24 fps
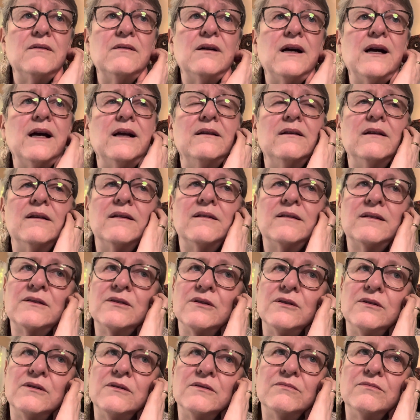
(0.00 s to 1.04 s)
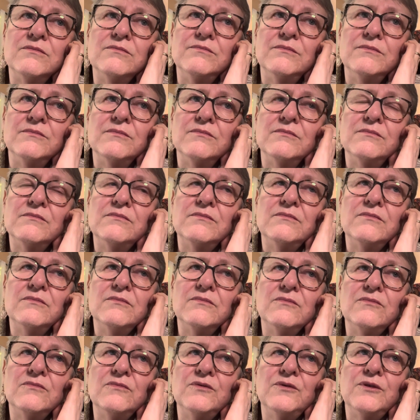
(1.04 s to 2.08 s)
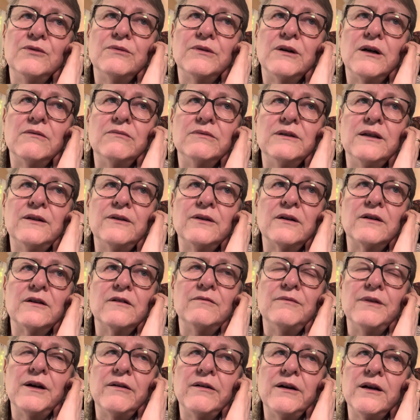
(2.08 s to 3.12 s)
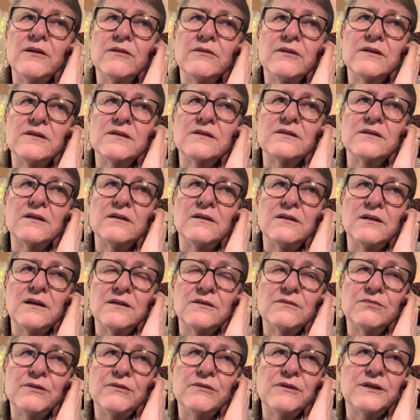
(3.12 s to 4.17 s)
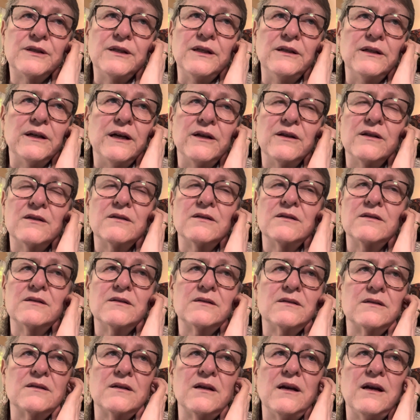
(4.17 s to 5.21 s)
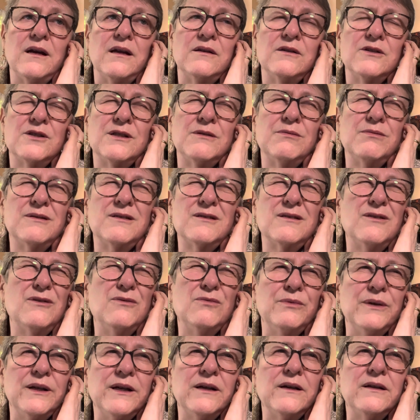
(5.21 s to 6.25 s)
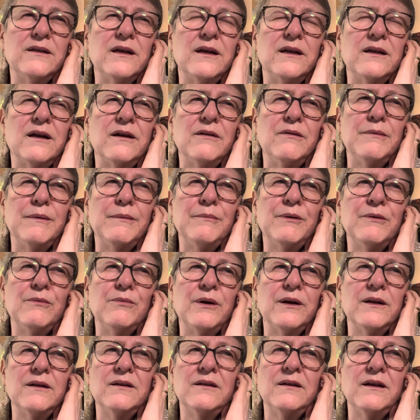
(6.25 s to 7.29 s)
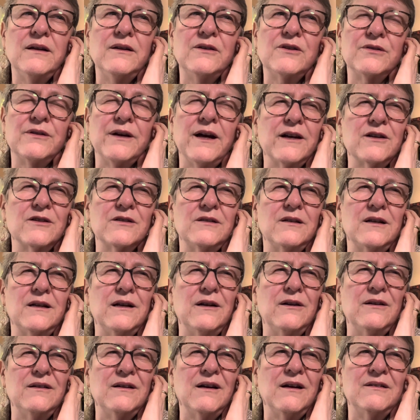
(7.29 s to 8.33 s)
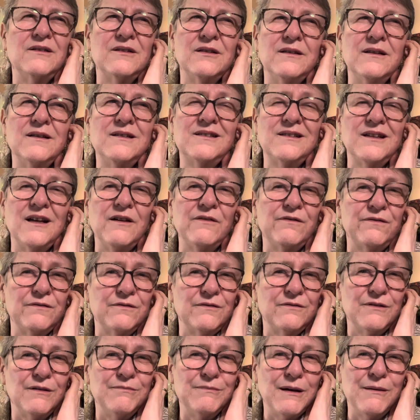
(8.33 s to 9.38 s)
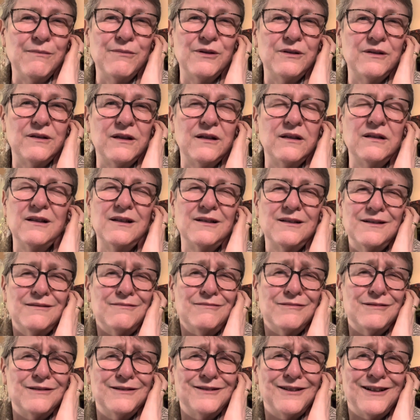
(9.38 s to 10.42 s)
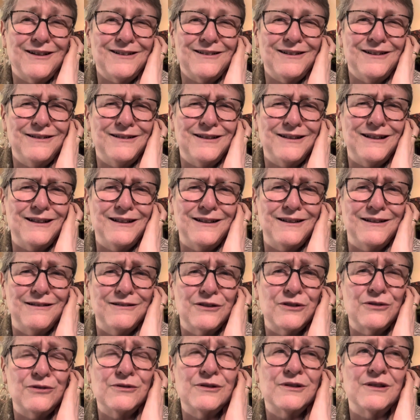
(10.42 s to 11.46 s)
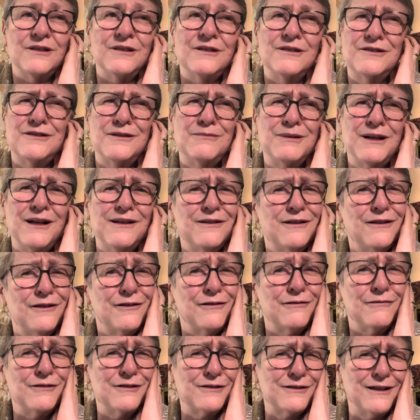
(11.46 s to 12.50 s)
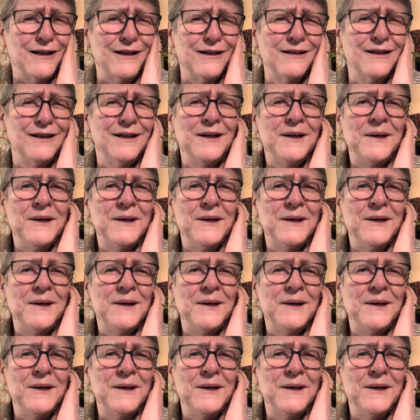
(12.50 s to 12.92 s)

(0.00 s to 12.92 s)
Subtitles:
And so what we thought of Marion was, as we were teenagers, and she was sort of weird. And I remember one interaction that I to this day, I've remembered it. It's not in anything too sinister, but I did throw was like,